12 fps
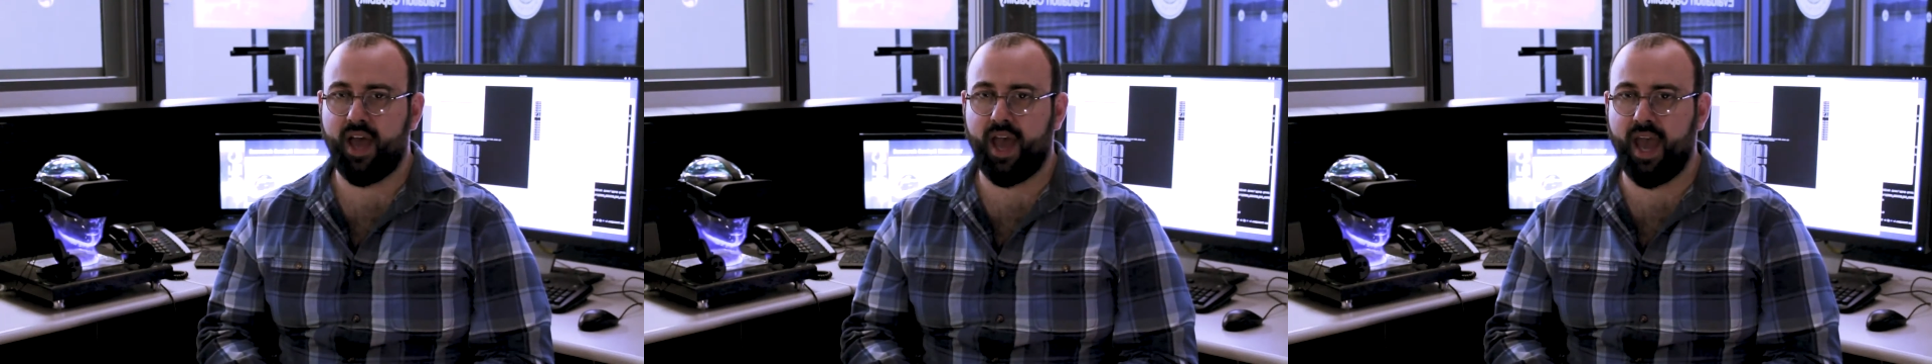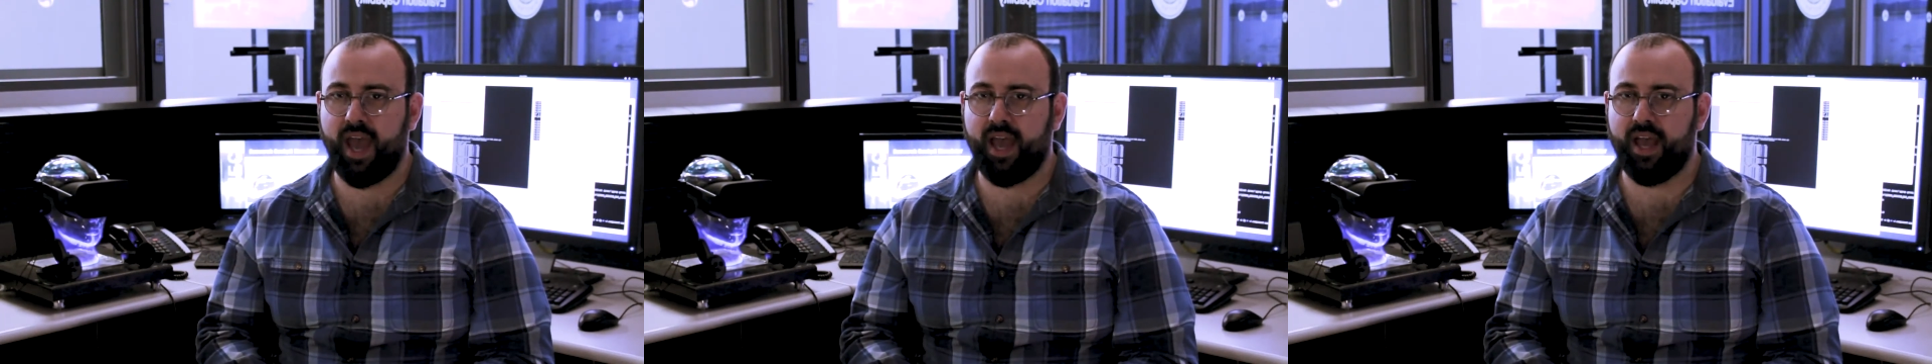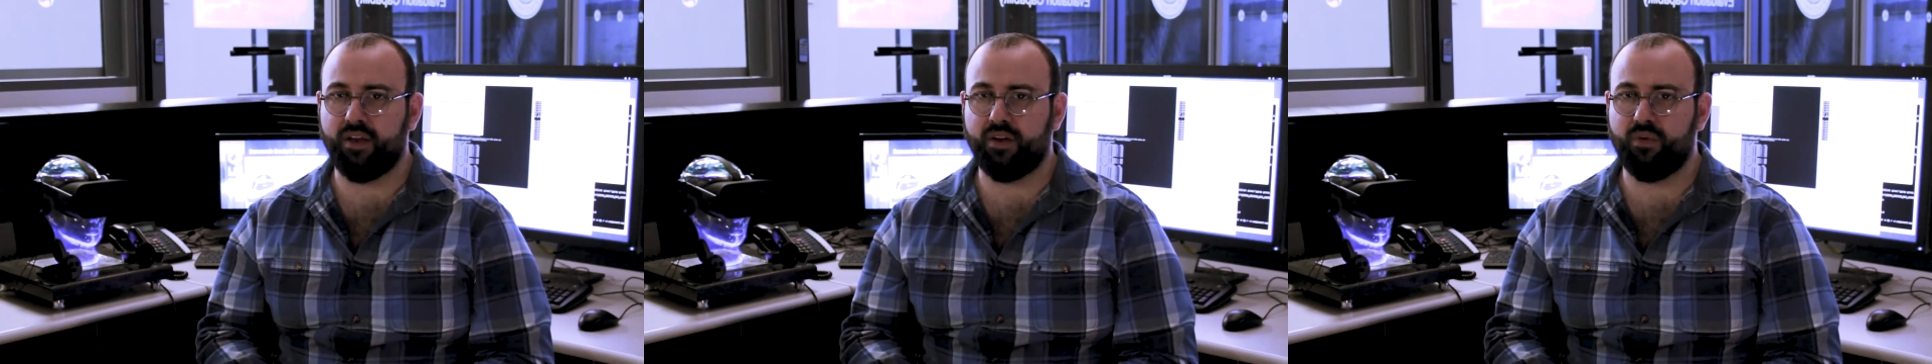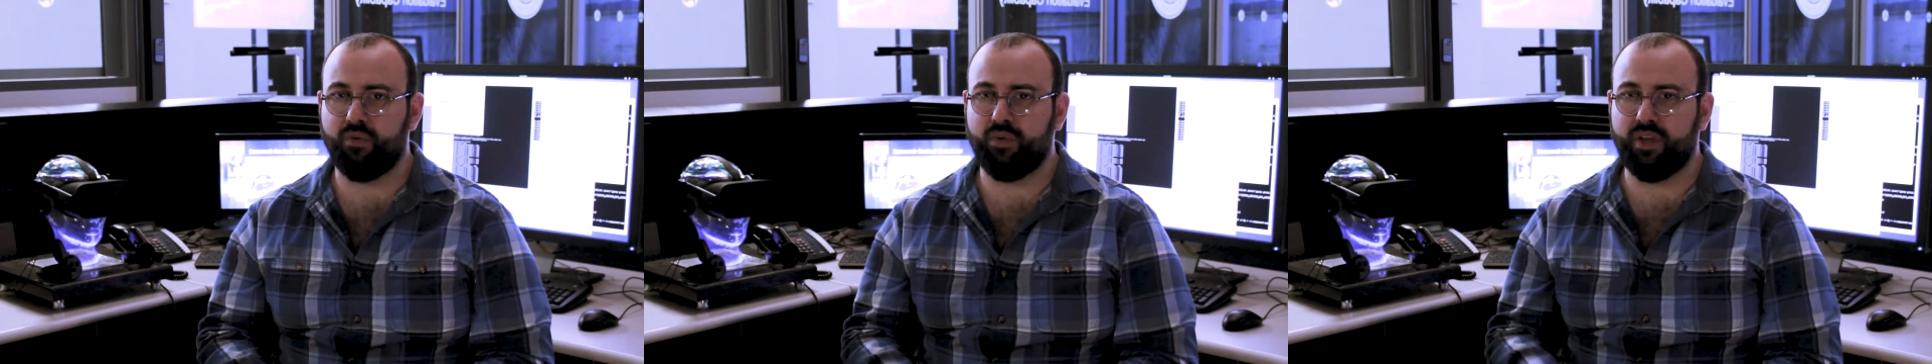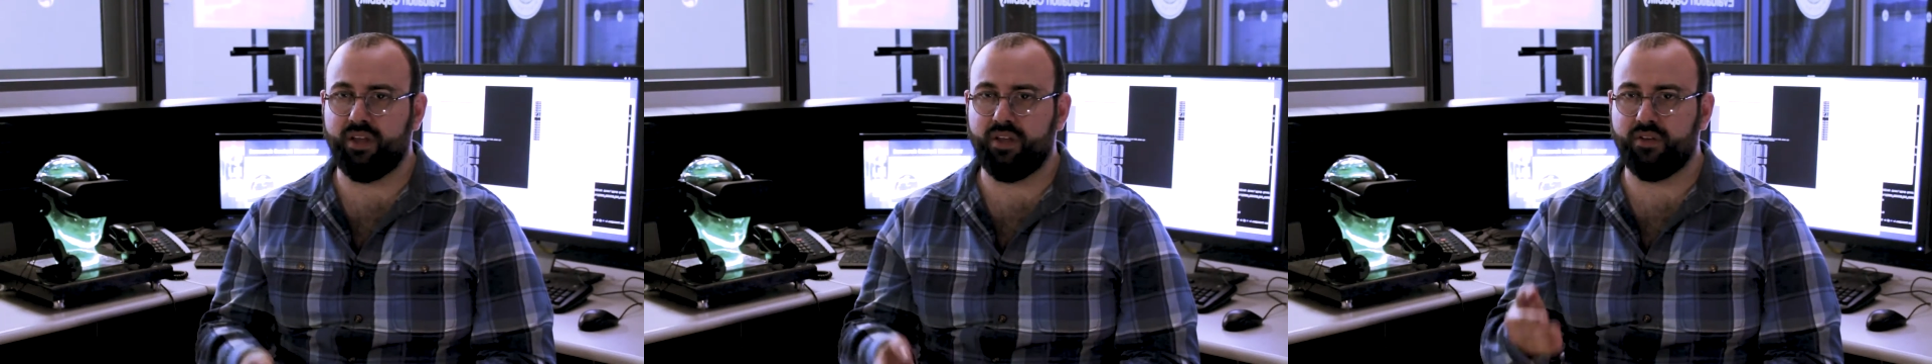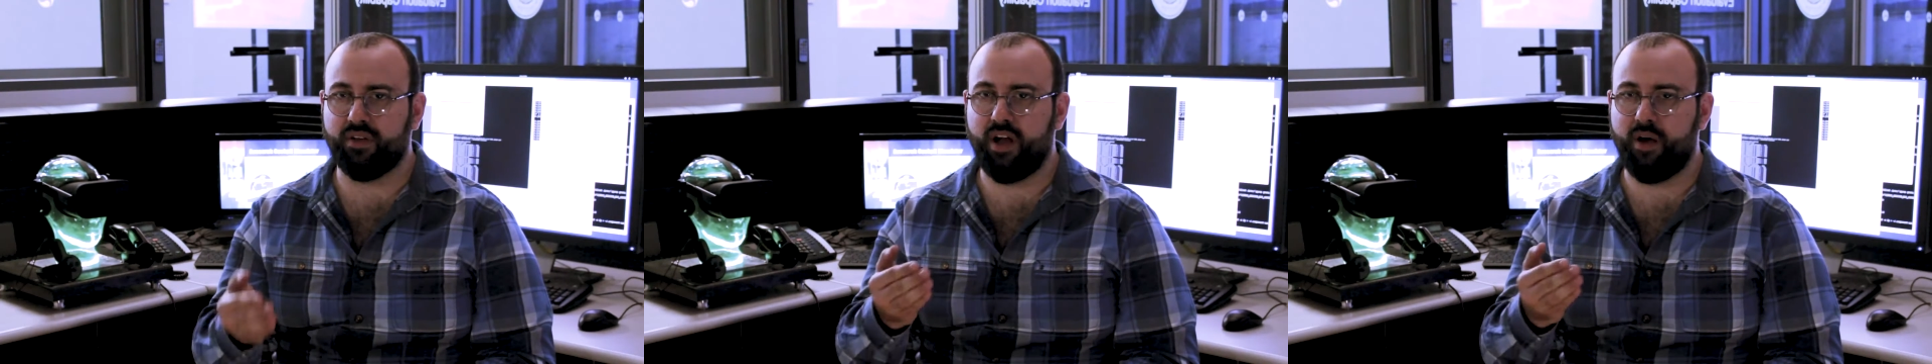and we
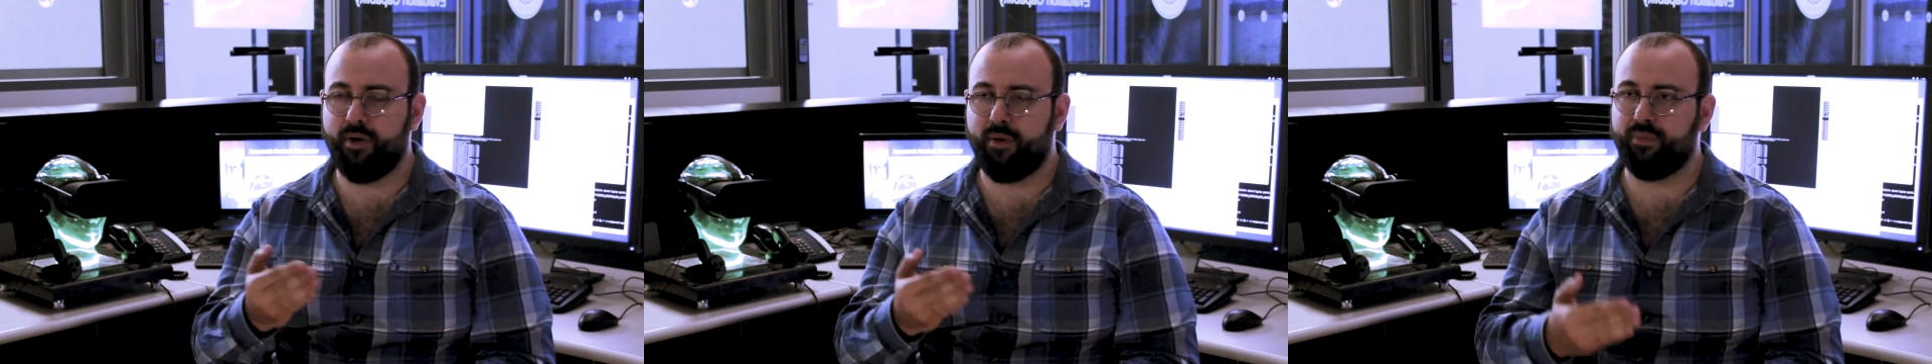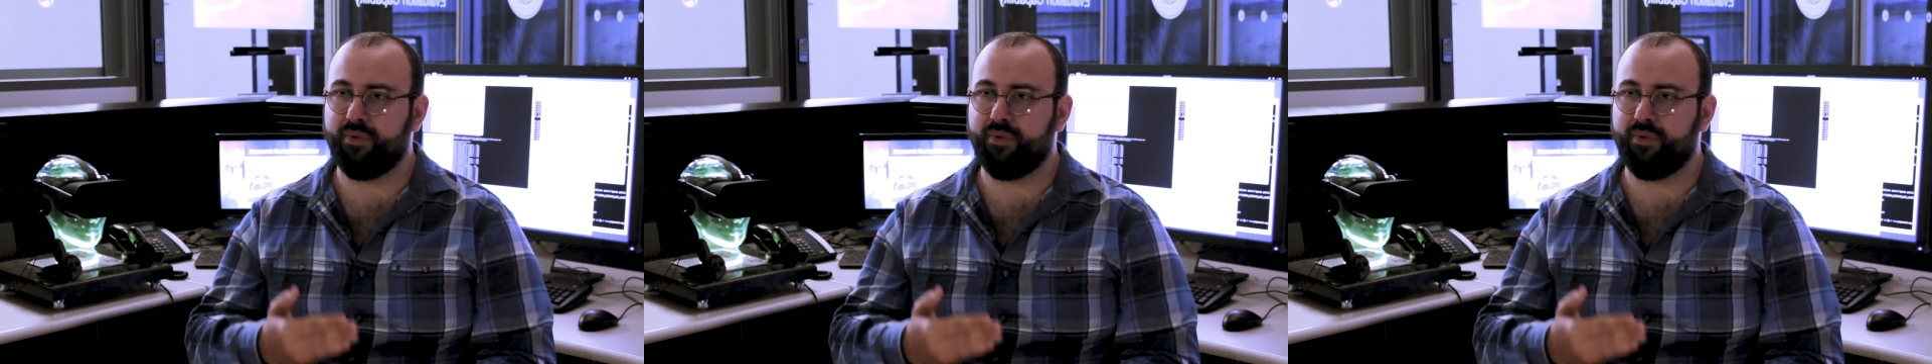come up